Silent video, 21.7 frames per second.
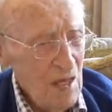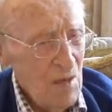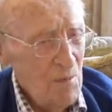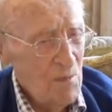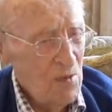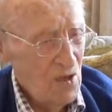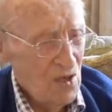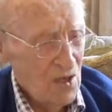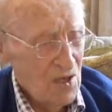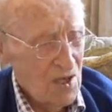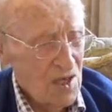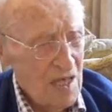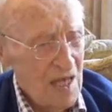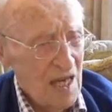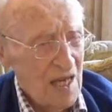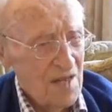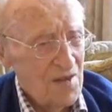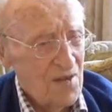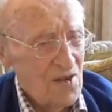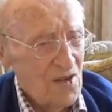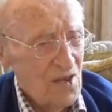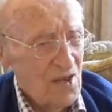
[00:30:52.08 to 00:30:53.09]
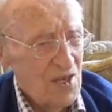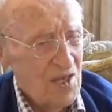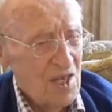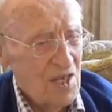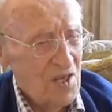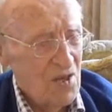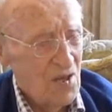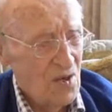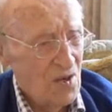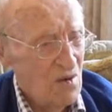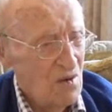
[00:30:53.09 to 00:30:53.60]
personally had
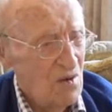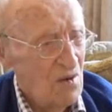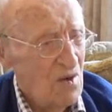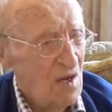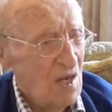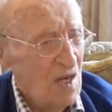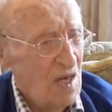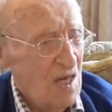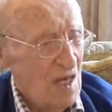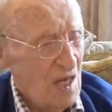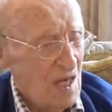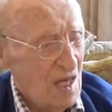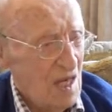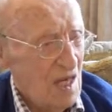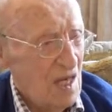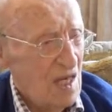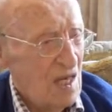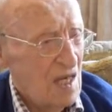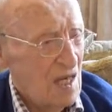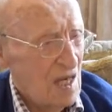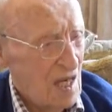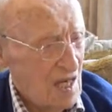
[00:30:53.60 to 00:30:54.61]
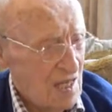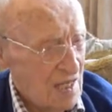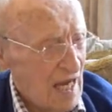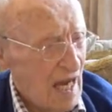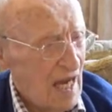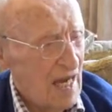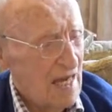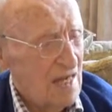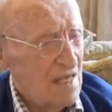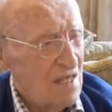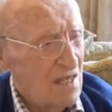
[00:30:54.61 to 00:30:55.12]
32
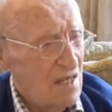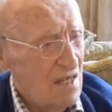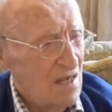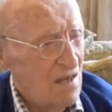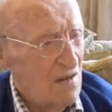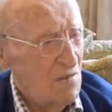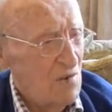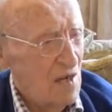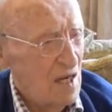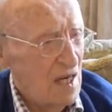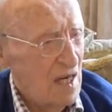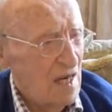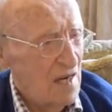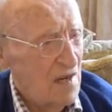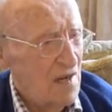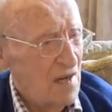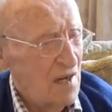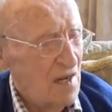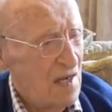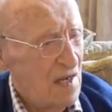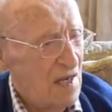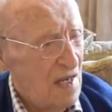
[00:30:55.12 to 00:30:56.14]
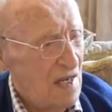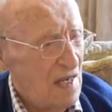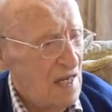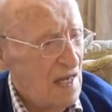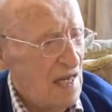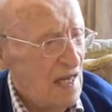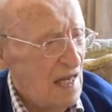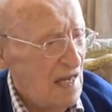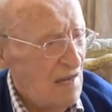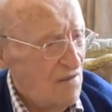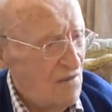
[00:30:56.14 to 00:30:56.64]
attacks of malaria
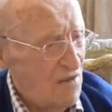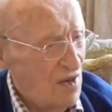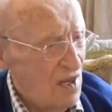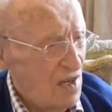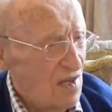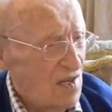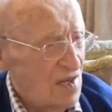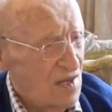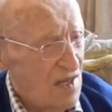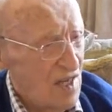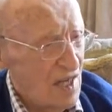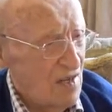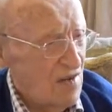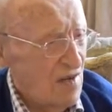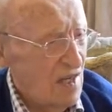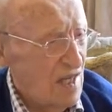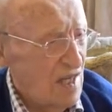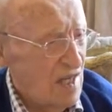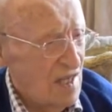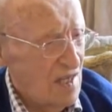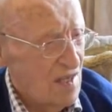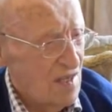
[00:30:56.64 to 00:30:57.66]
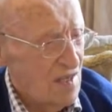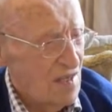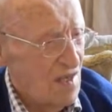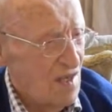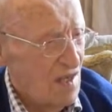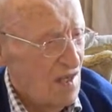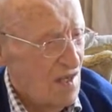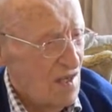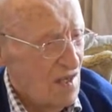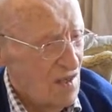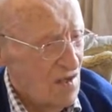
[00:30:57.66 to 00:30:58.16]
in various degrees.
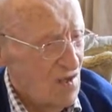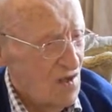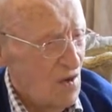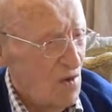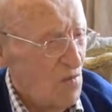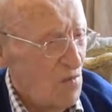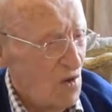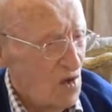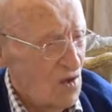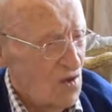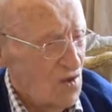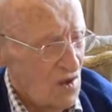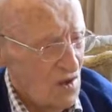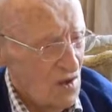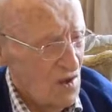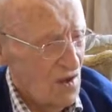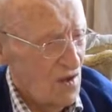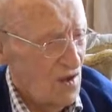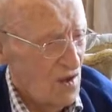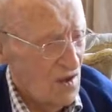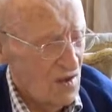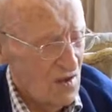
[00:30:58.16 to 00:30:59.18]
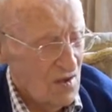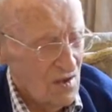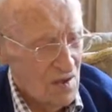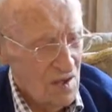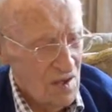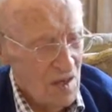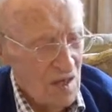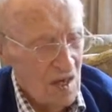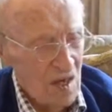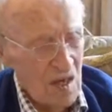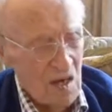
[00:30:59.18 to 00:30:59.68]
Some worse than others.
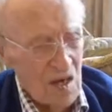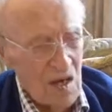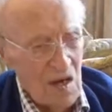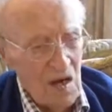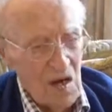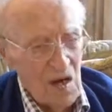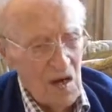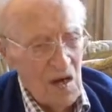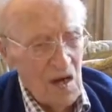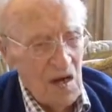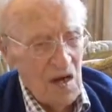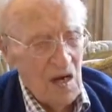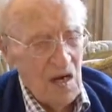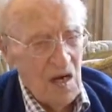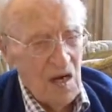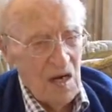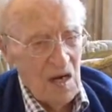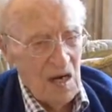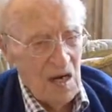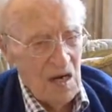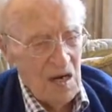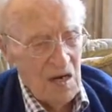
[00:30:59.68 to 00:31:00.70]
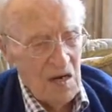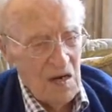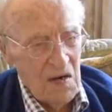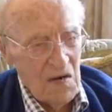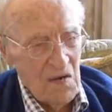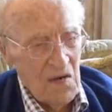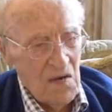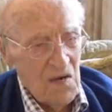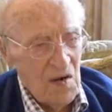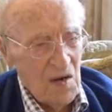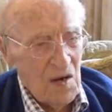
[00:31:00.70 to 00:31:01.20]

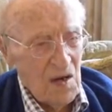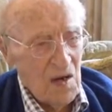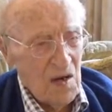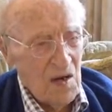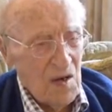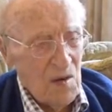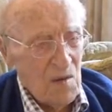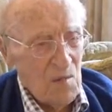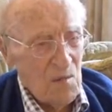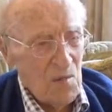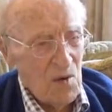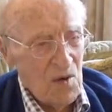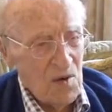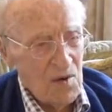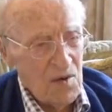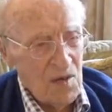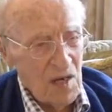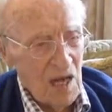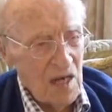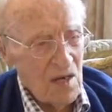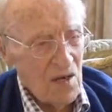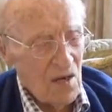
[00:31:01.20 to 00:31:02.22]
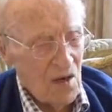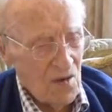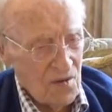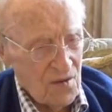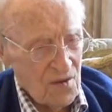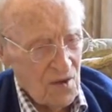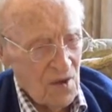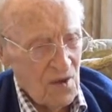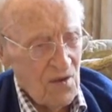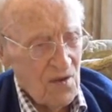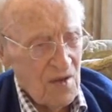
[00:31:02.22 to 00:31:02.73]
Uh, but I got
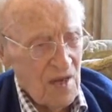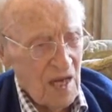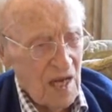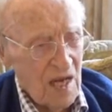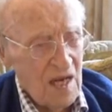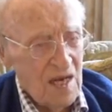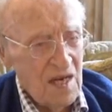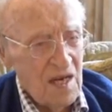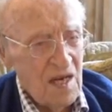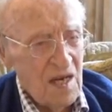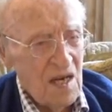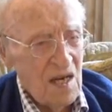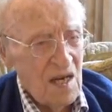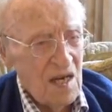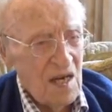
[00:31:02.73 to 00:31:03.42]
through that.